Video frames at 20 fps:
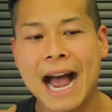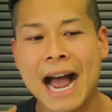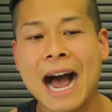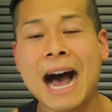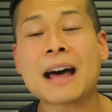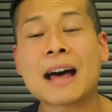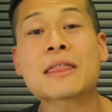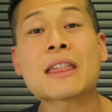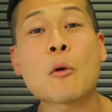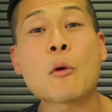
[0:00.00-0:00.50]

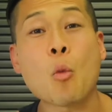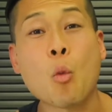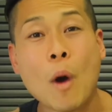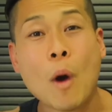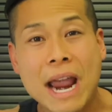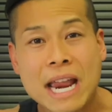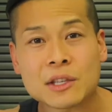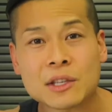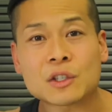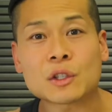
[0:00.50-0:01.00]
Are their
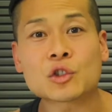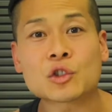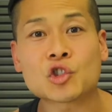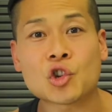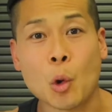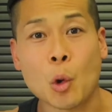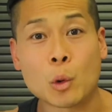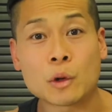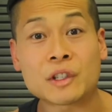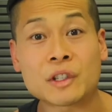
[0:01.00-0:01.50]
weights
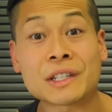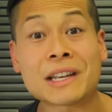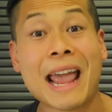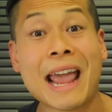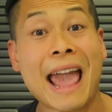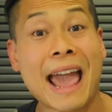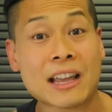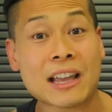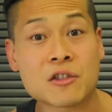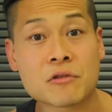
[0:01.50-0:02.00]
chosen
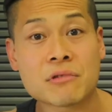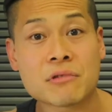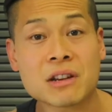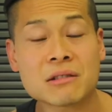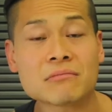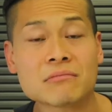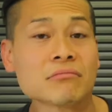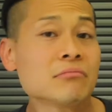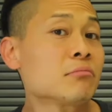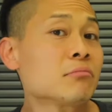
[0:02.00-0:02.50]

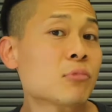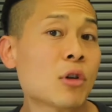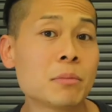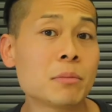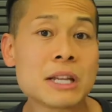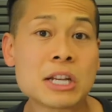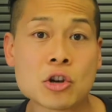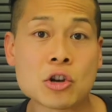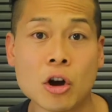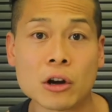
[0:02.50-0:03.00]
accurate?
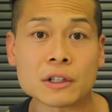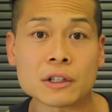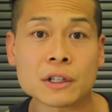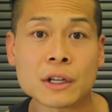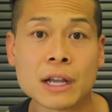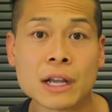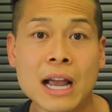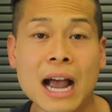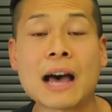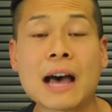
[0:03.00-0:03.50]
Probably not.
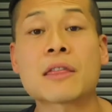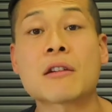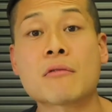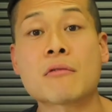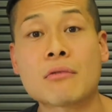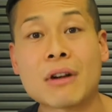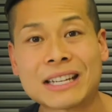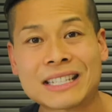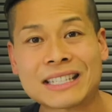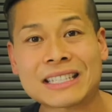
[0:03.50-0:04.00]
Are their
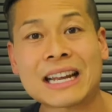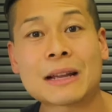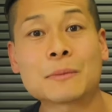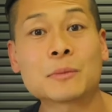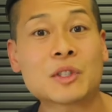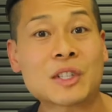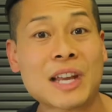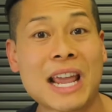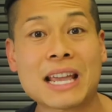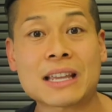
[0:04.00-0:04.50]
rest
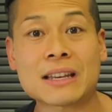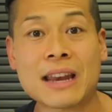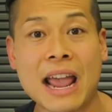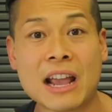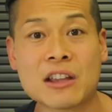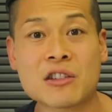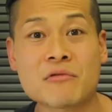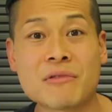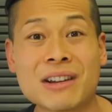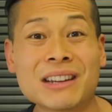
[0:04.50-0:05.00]
times taken
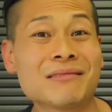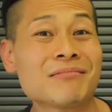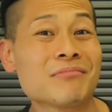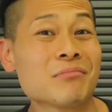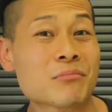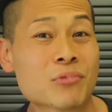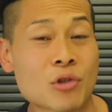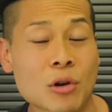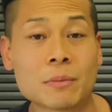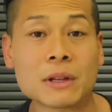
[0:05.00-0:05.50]
accurate?
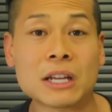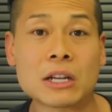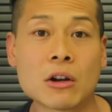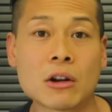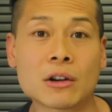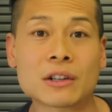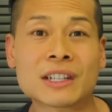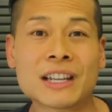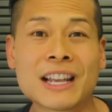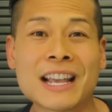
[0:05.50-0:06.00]
Probably
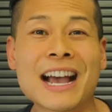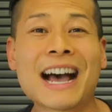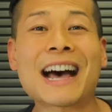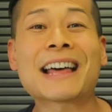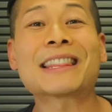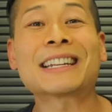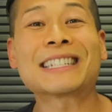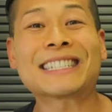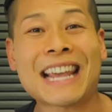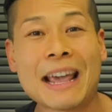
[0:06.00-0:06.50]
not.
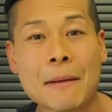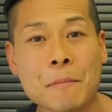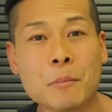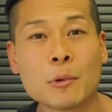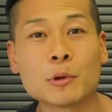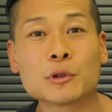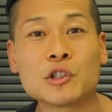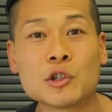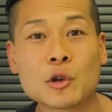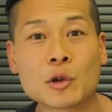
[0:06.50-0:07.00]
Are the
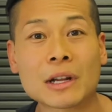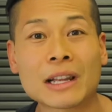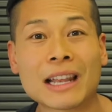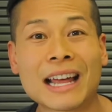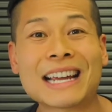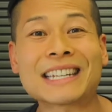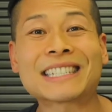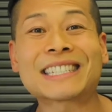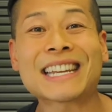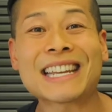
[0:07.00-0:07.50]
tempos
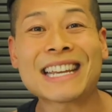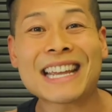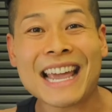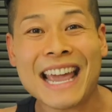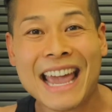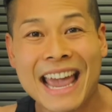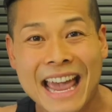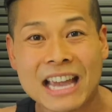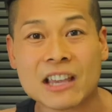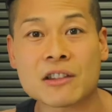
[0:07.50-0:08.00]
utilized
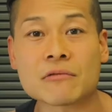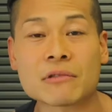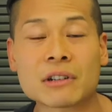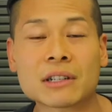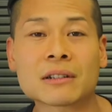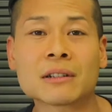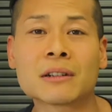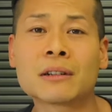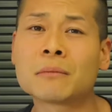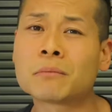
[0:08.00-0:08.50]

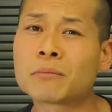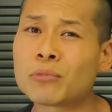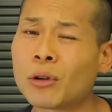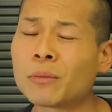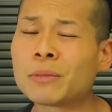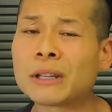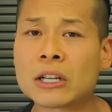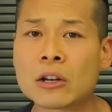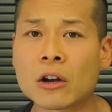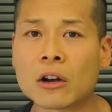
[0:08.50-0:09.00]
accurate?
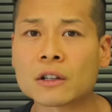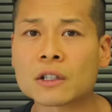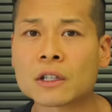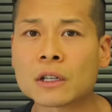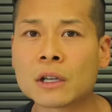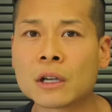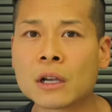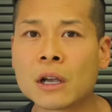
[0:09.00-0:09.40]
Probably not.